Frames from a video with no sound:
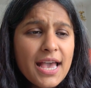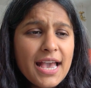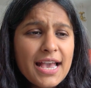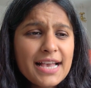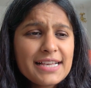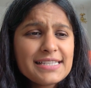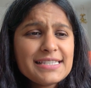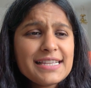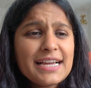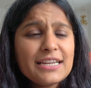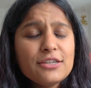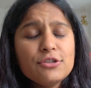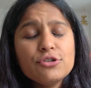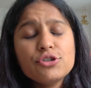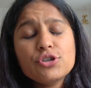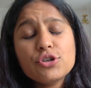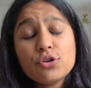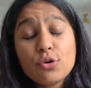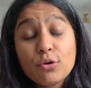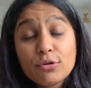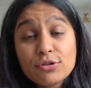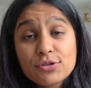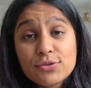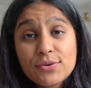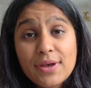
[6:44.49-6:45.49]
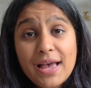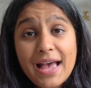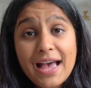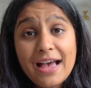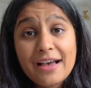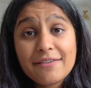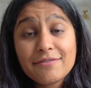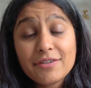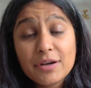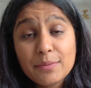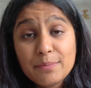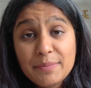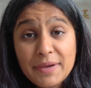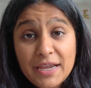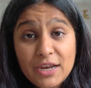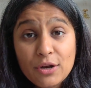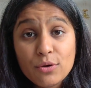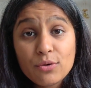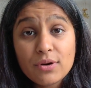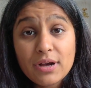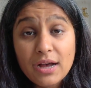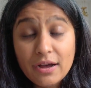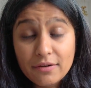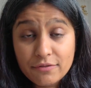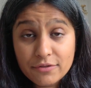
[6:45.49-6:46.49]
is that you should also have a pillow
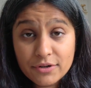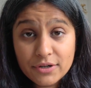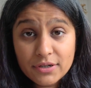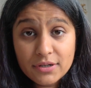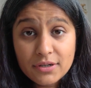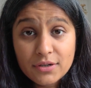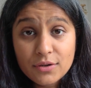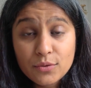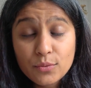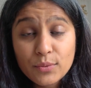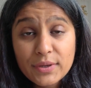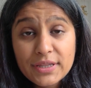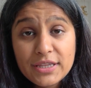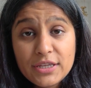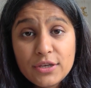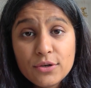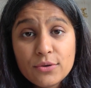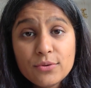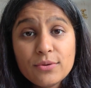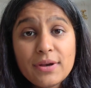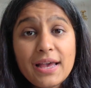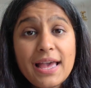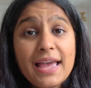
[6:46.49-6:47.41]
cover with you.